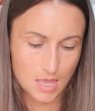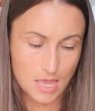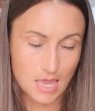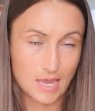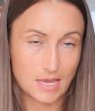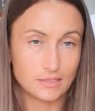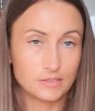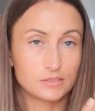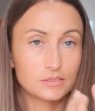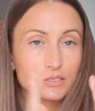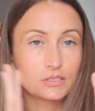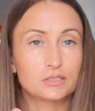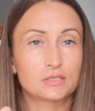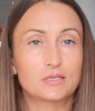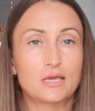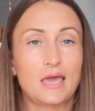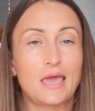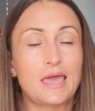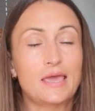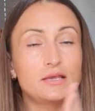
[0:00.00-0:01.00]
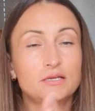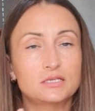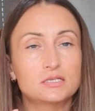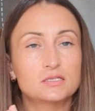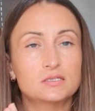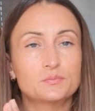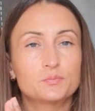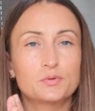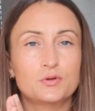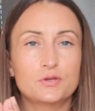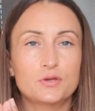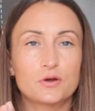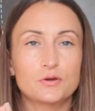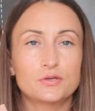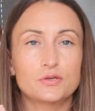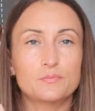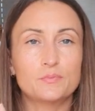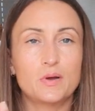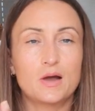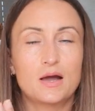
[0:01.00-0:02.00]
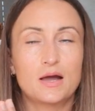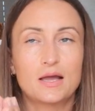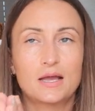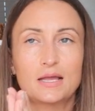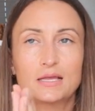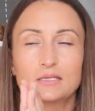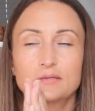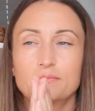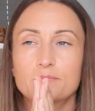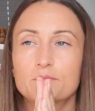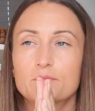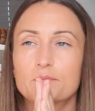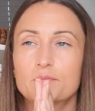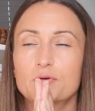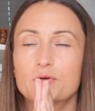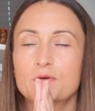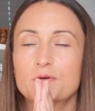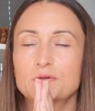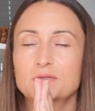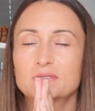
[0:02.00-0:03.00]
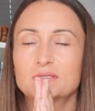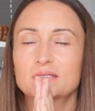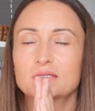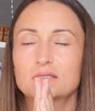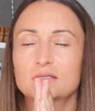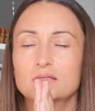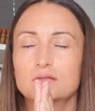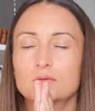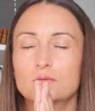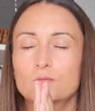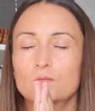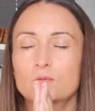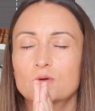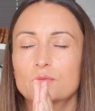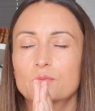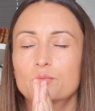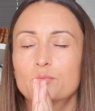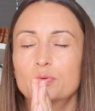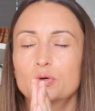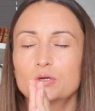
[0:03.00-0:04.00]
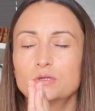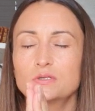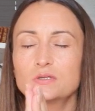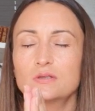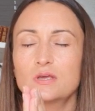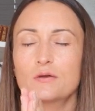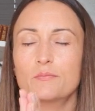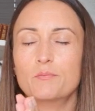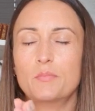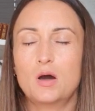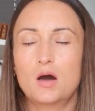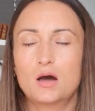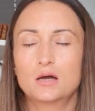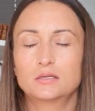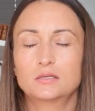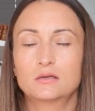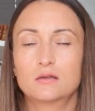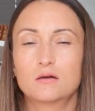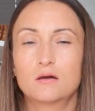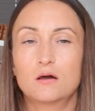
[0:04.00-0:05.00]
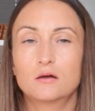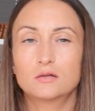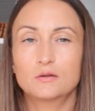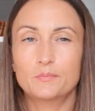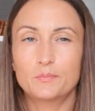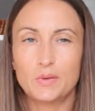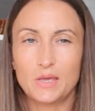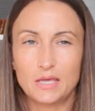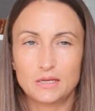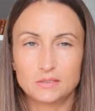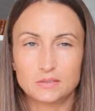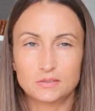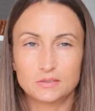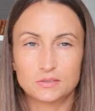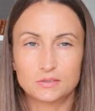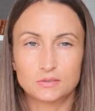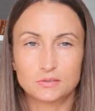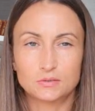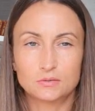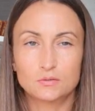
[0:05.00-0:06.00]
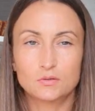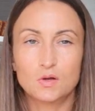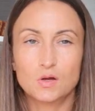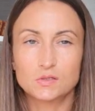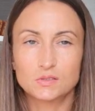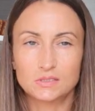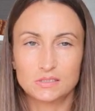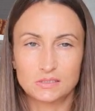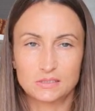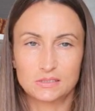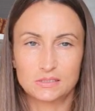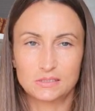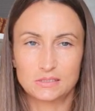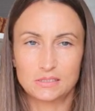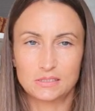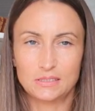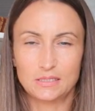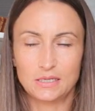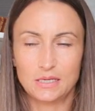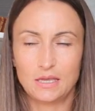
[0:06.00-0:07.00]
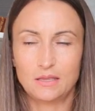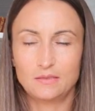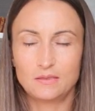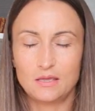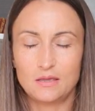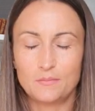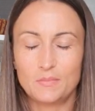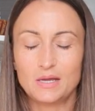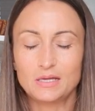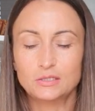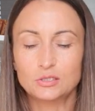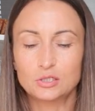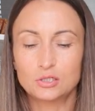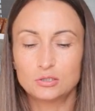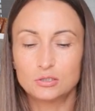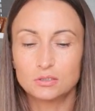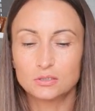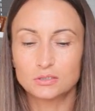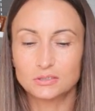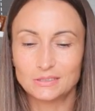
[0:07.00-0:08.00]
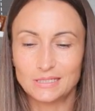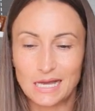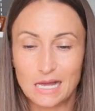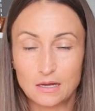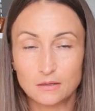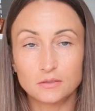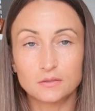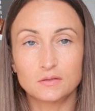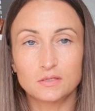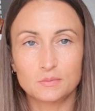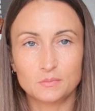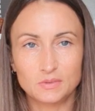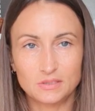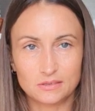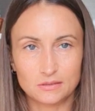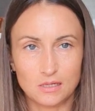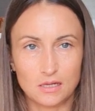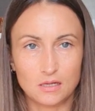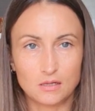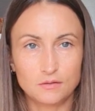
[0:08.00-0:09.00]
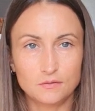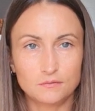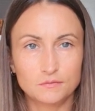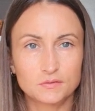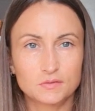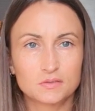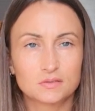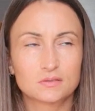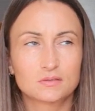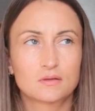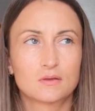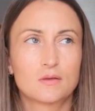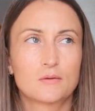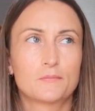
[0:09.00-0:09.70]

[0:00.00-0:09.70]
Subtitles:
And the anxious preoccupied person will put their partner on a pedestal consistently, and they might look down on themselves,